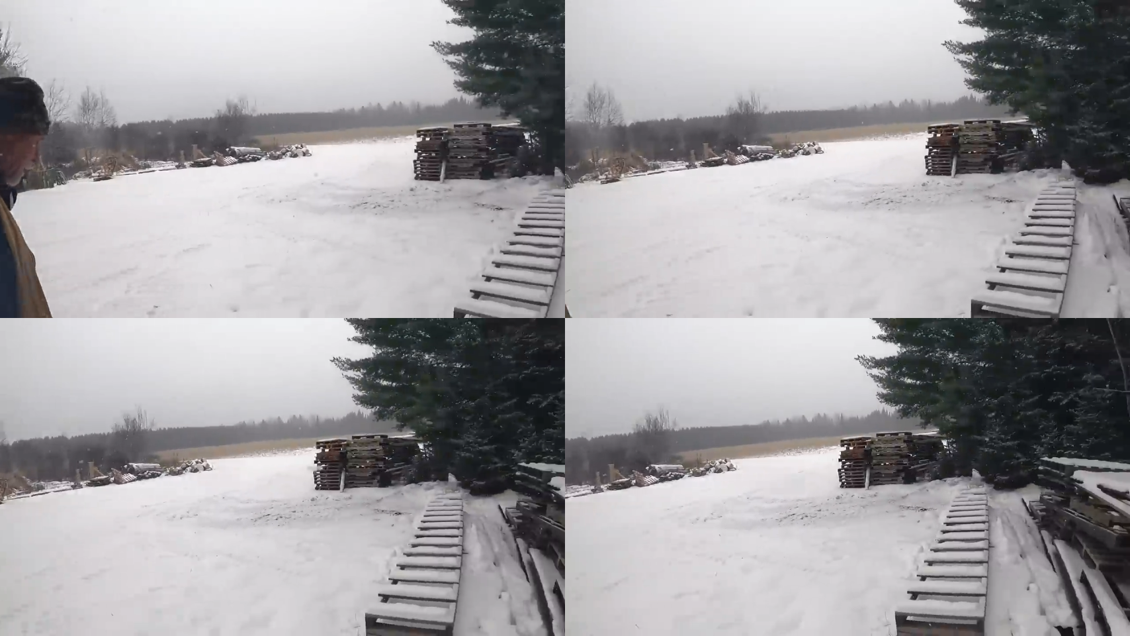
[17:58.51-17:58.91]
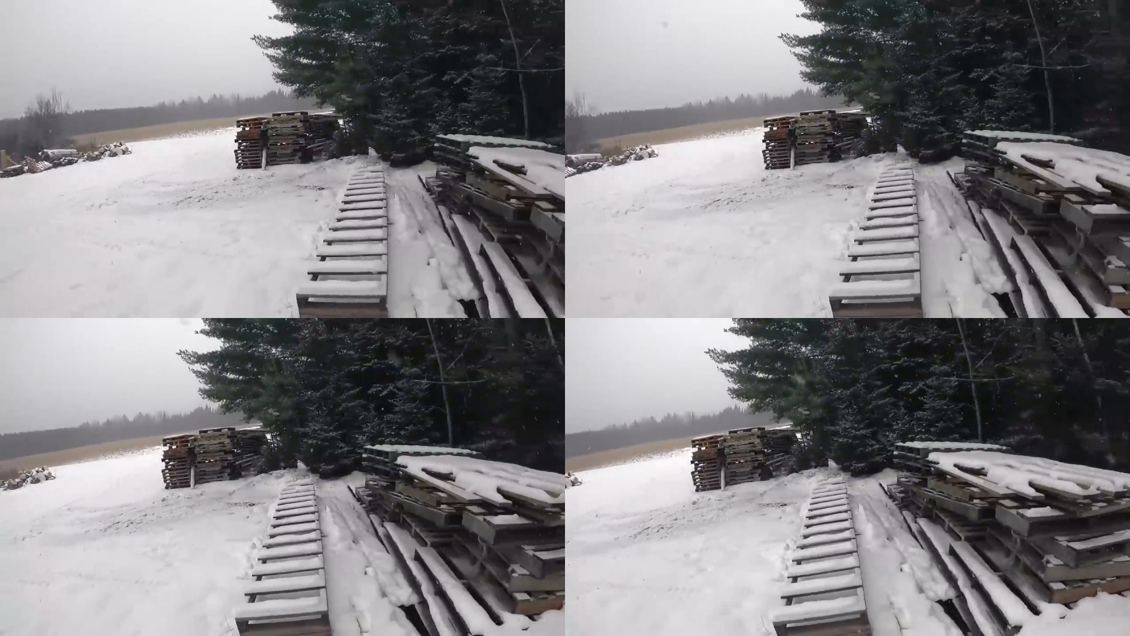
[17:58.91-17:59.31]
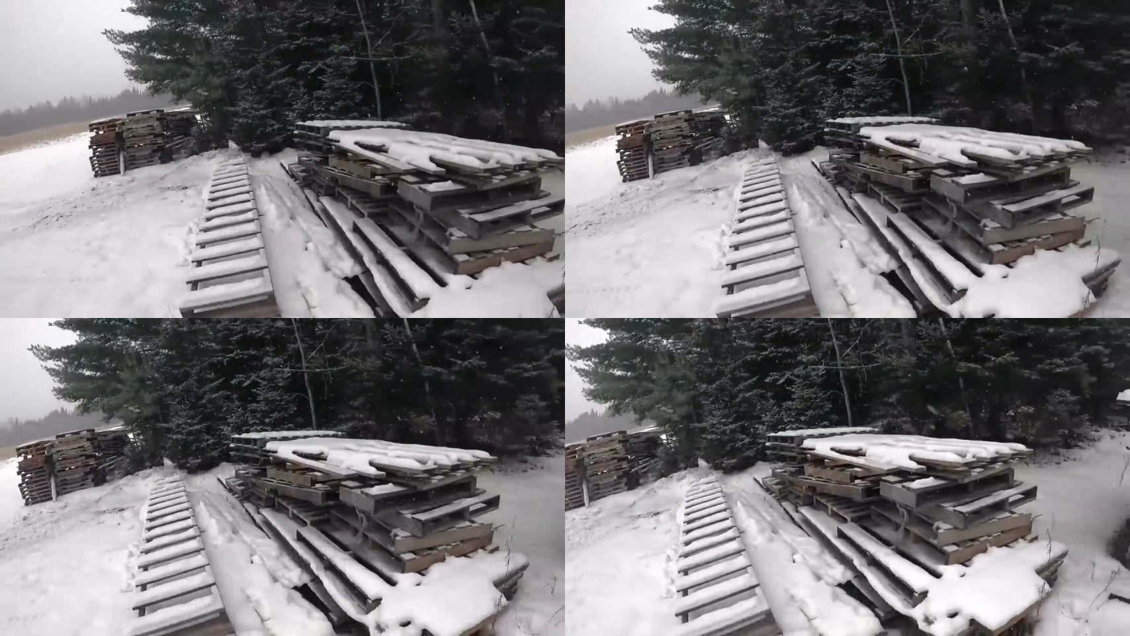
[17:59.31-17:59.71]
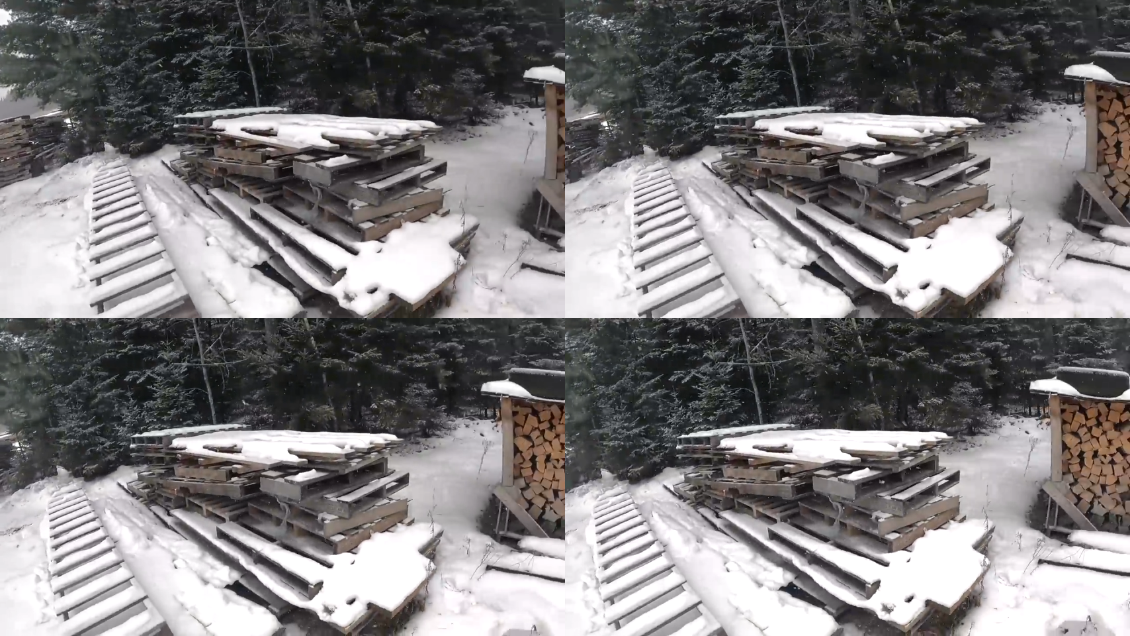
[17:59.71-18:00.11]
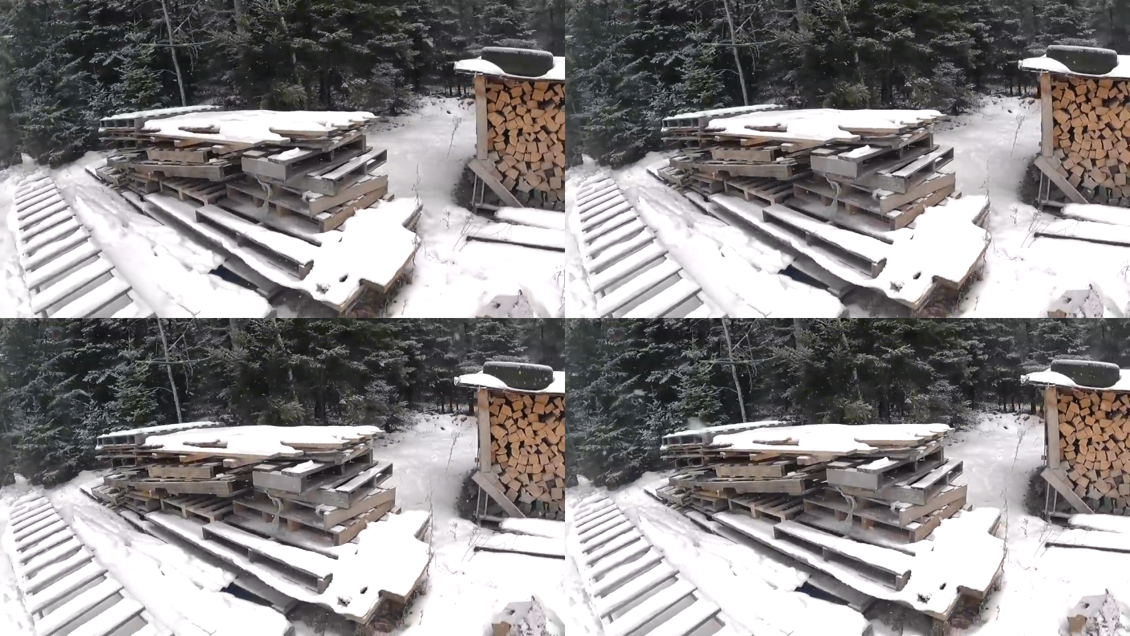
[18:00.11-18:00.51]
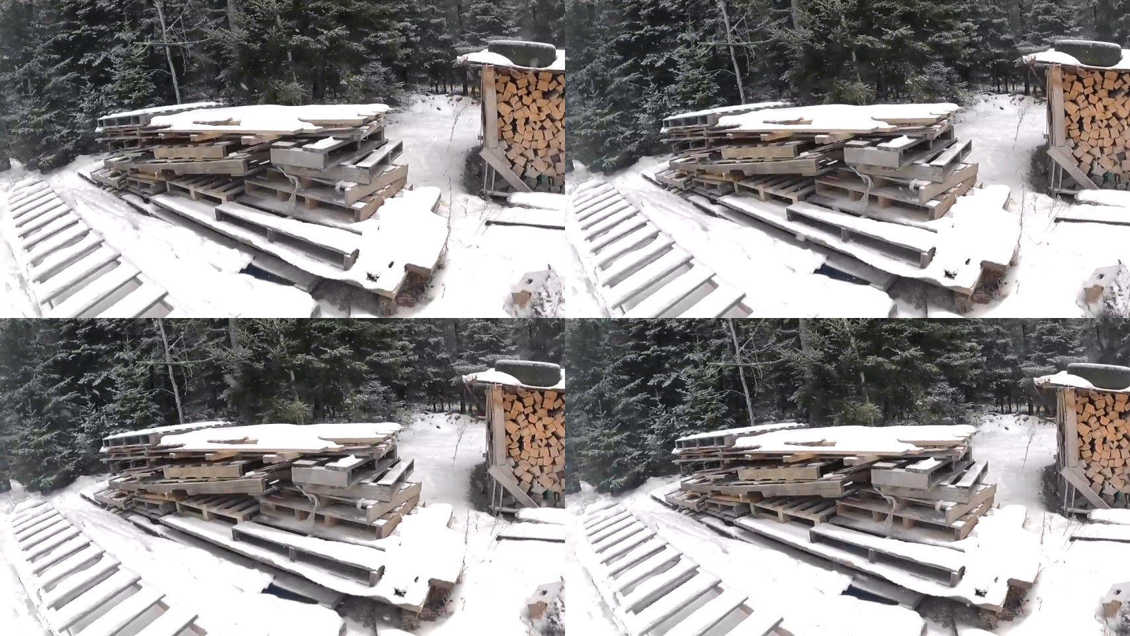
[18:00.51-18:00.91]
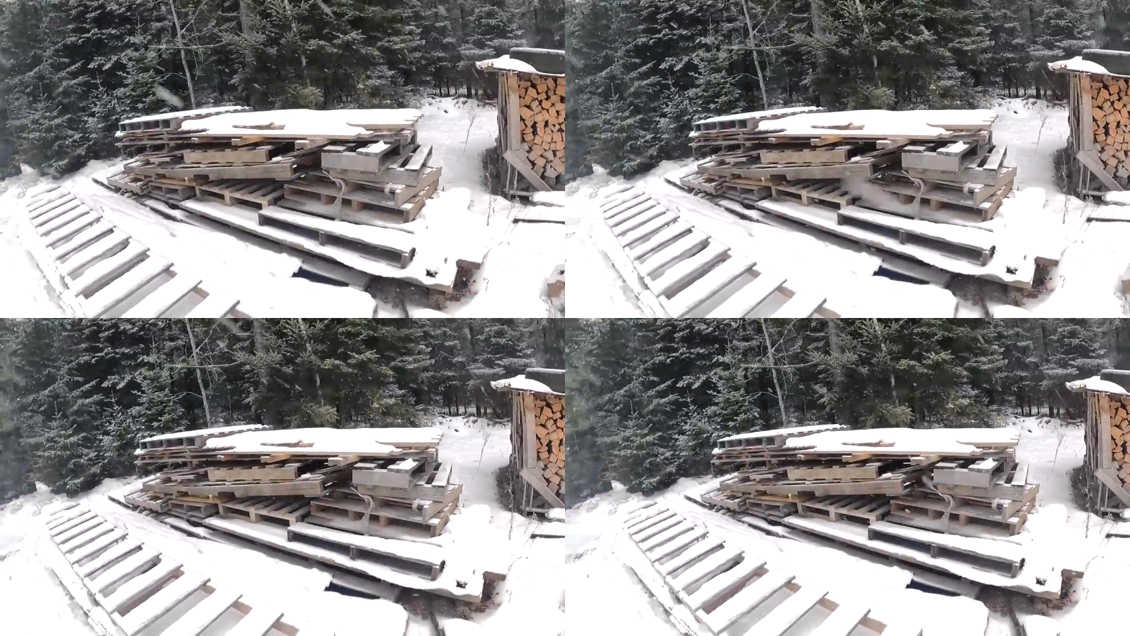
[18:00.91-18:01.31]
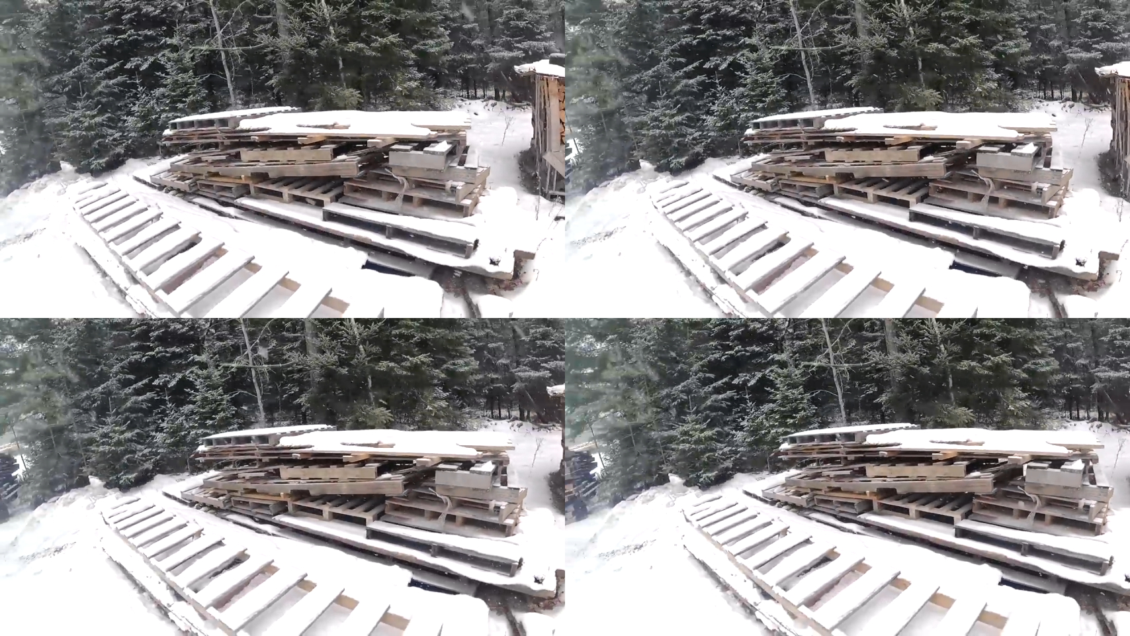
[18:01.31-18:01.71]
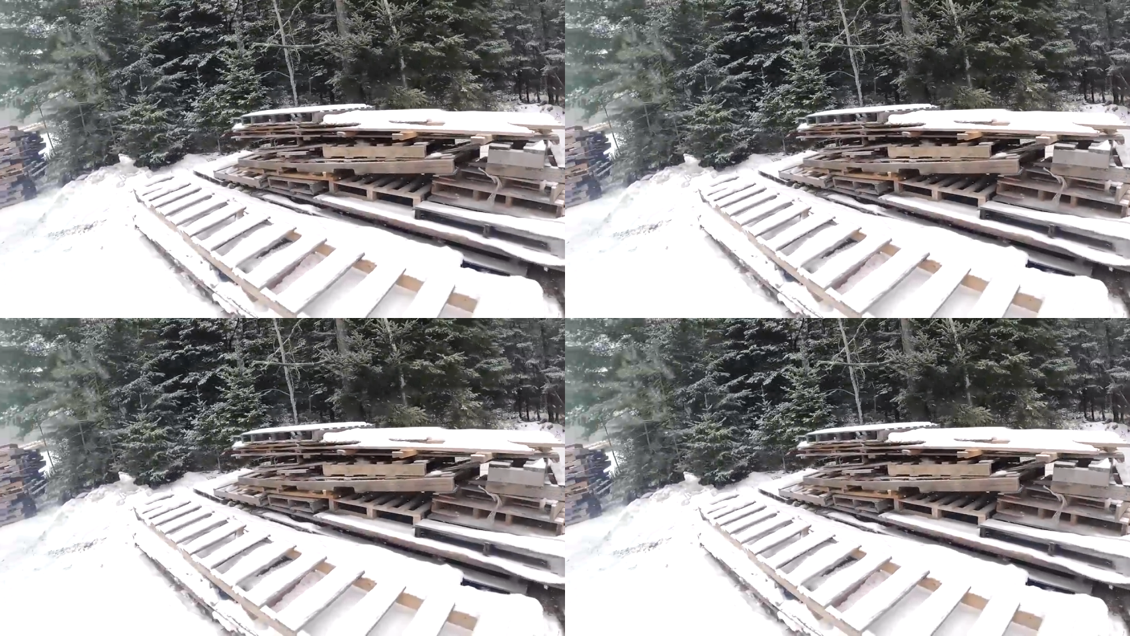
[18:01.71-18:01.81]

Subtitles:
[unreadable: no face in view]